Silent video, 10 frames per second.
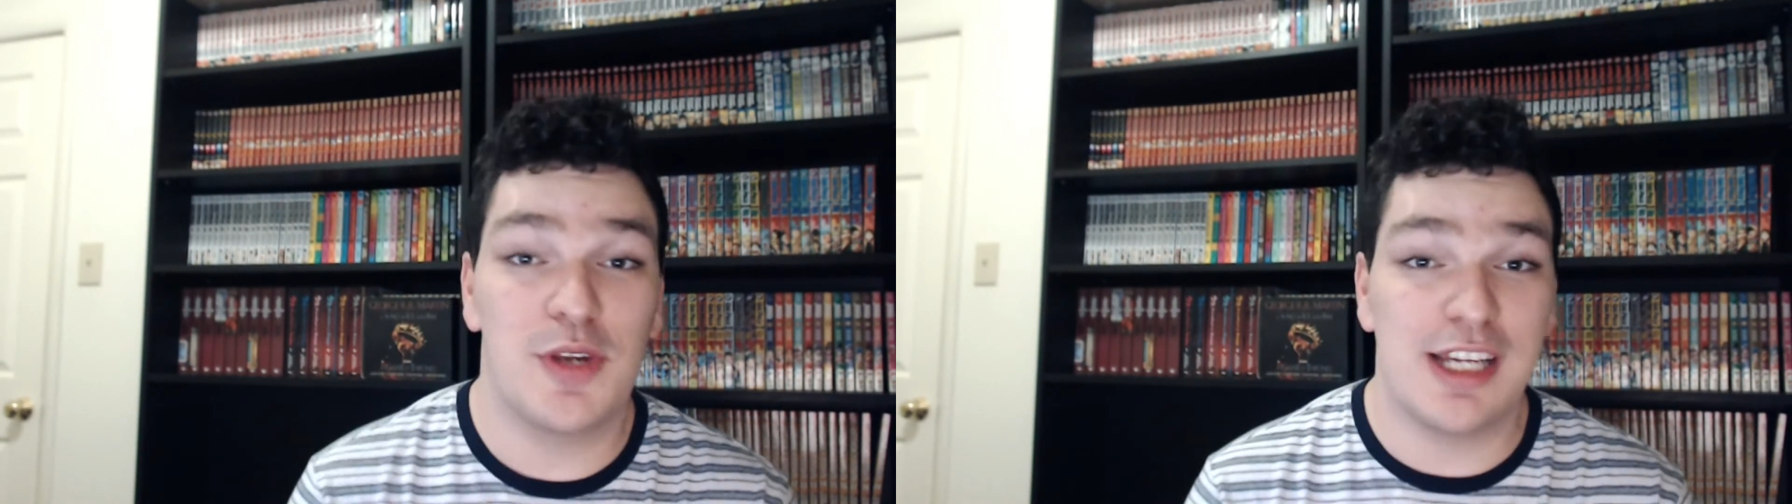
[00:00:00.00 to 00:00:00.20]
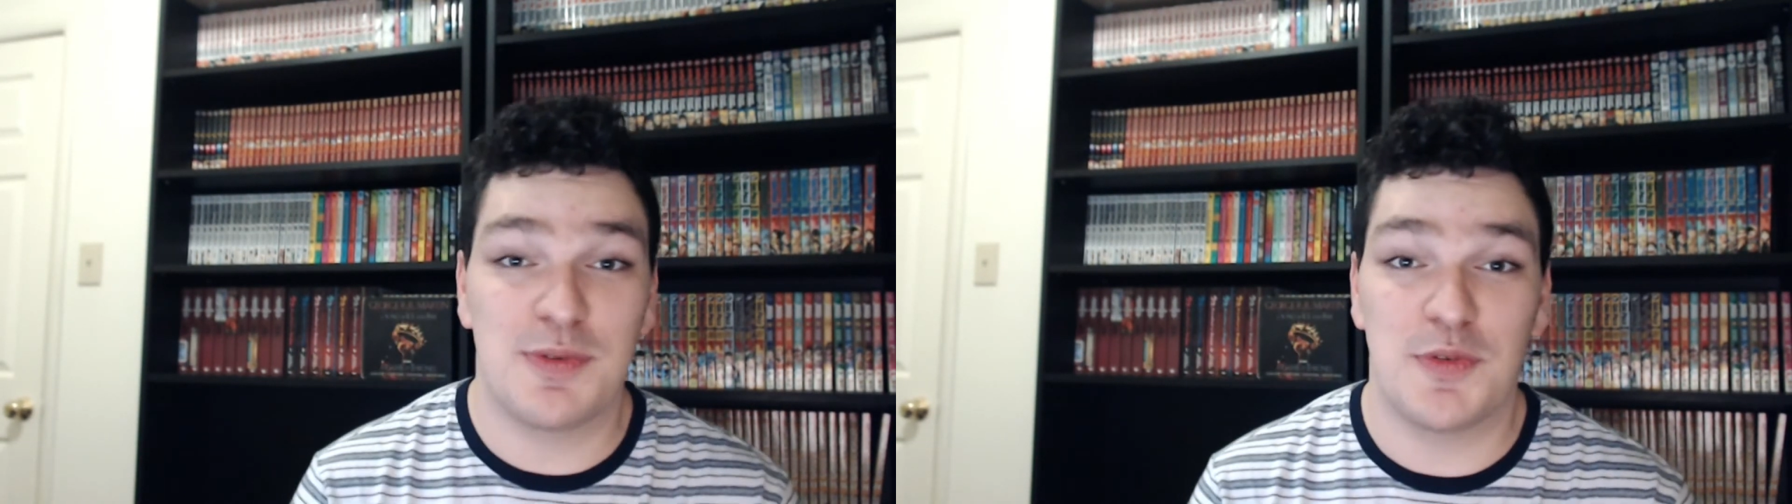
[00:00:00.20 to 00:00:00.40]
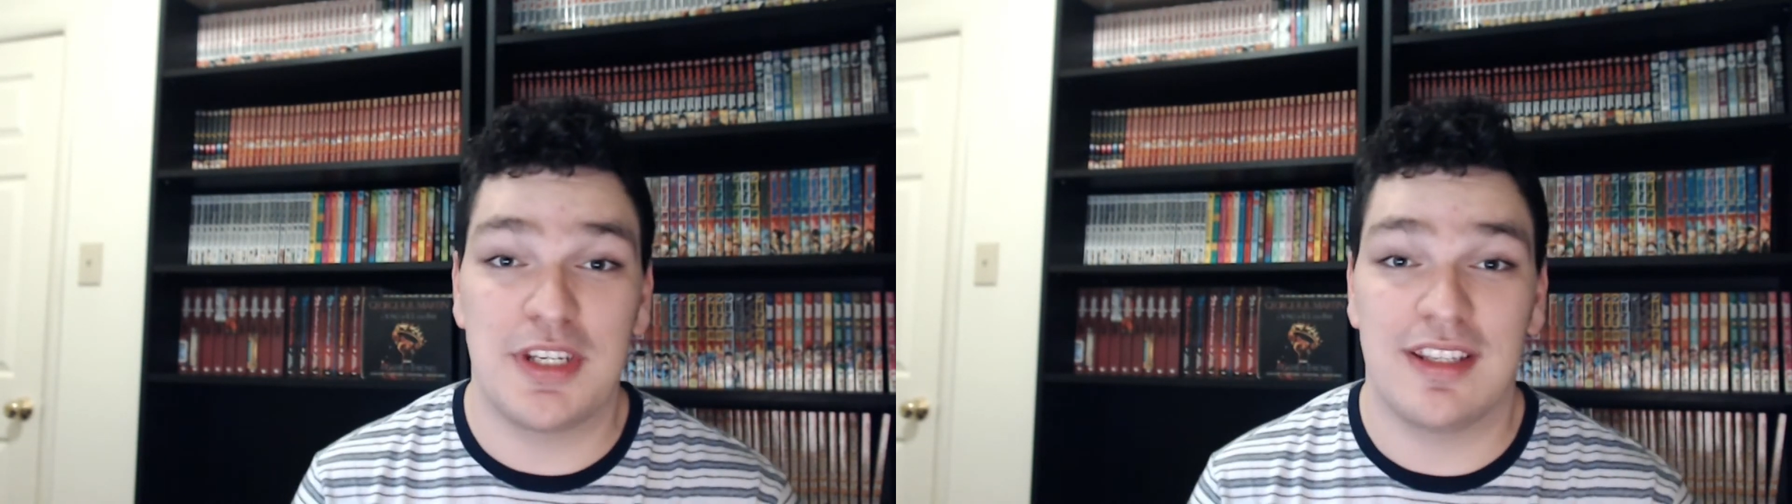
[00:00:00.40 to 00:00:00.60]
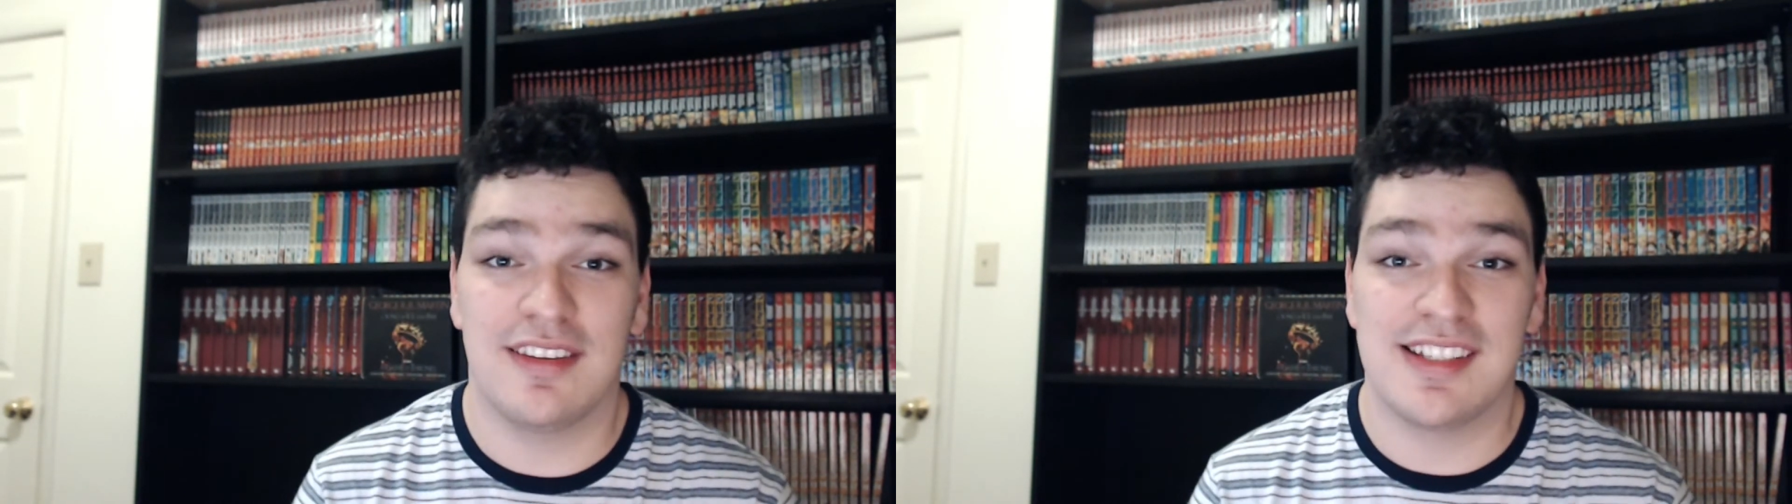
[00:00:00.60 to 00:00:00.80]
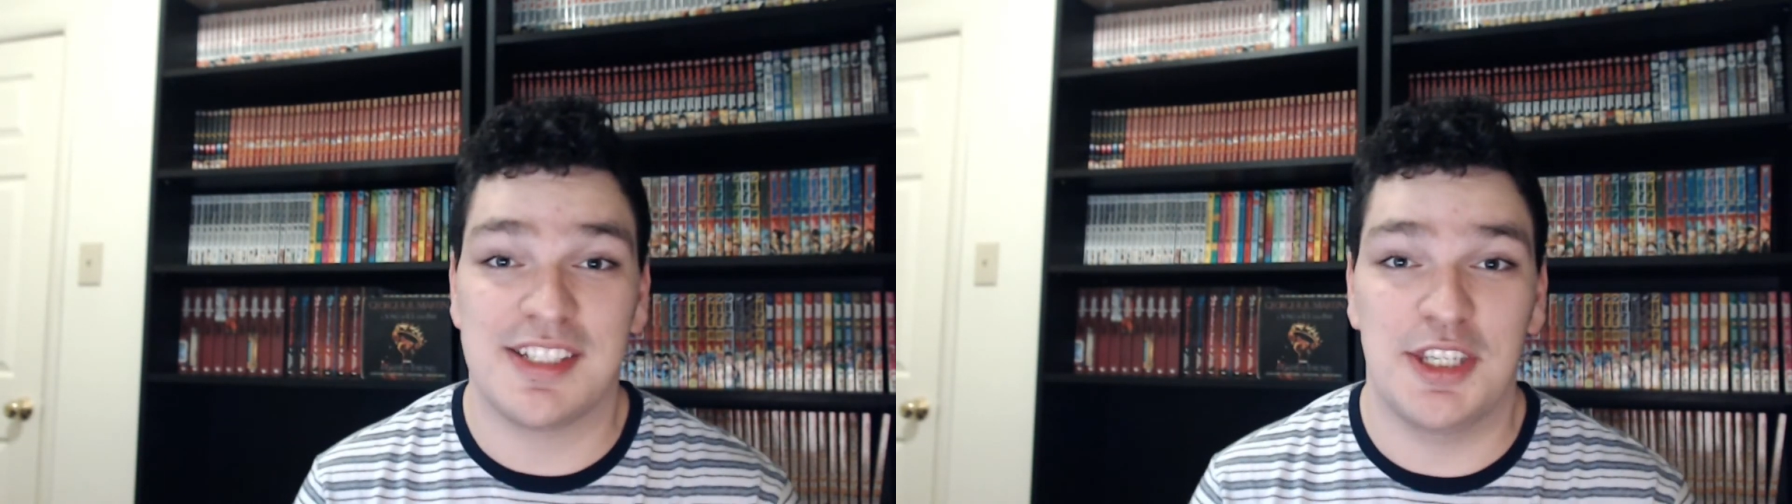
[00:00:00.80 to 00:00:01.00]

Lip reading: you guys been reading this